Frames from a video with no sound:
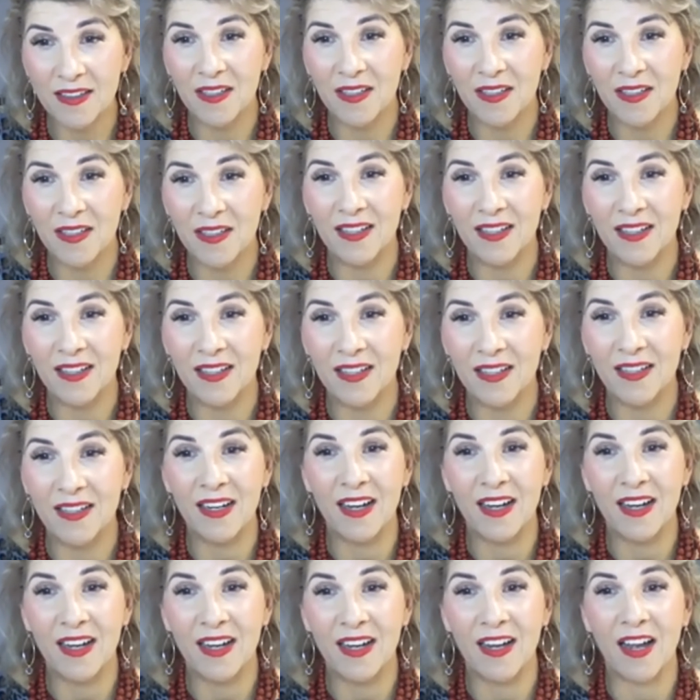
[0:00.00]
And yet,
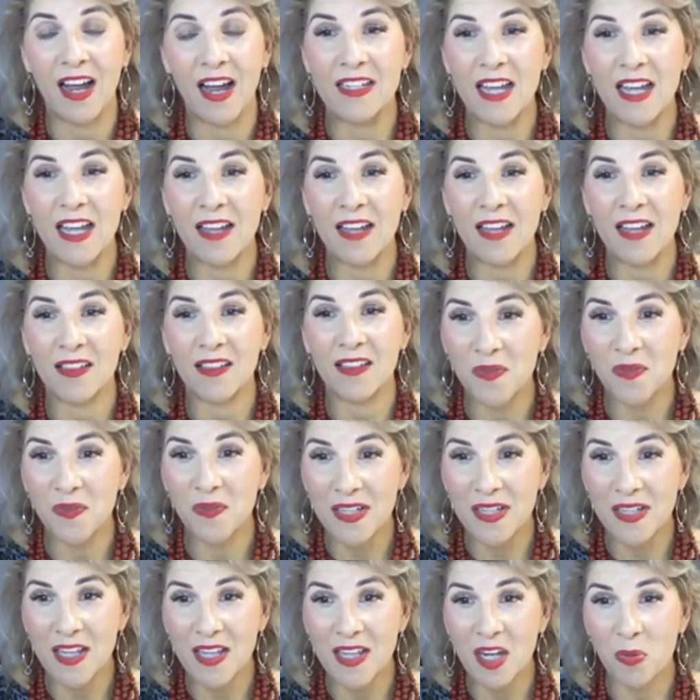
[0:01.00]
those of us that are
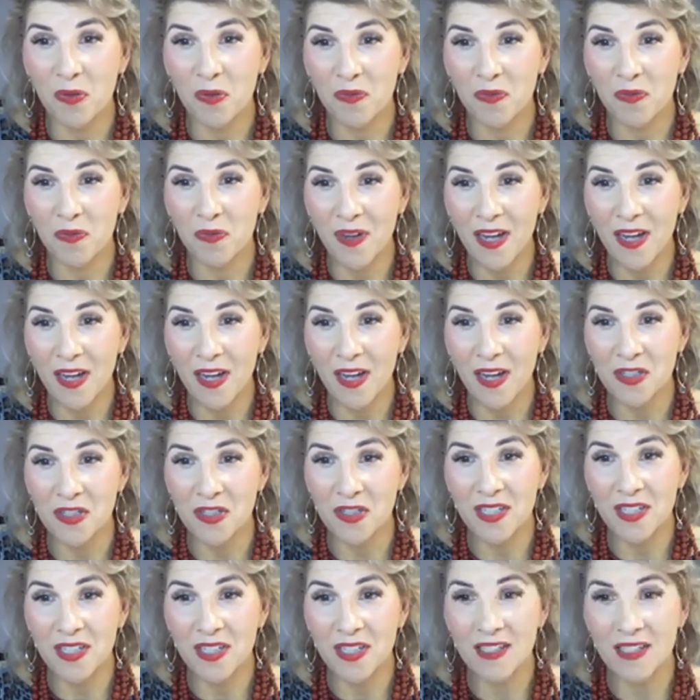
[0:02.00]
perfectionists think if it's
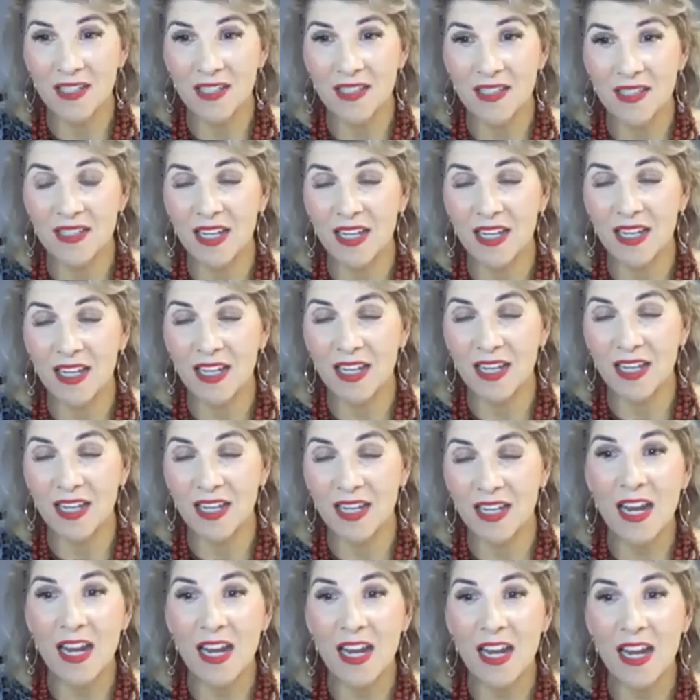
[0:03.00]
not 100%,
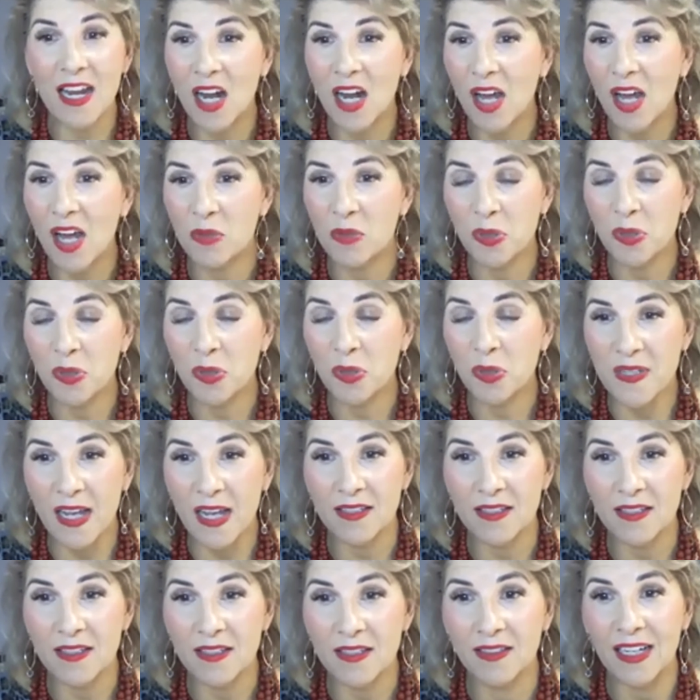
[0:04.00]
it can't be at
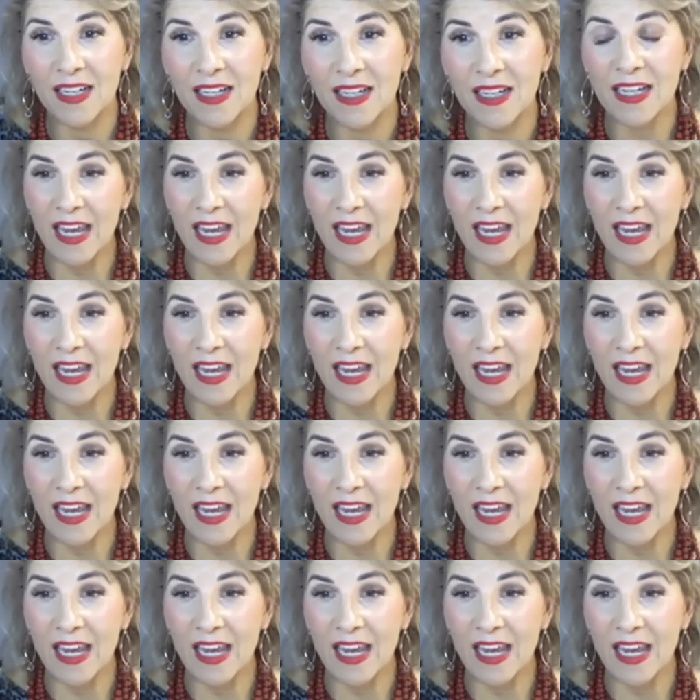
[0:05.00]
all.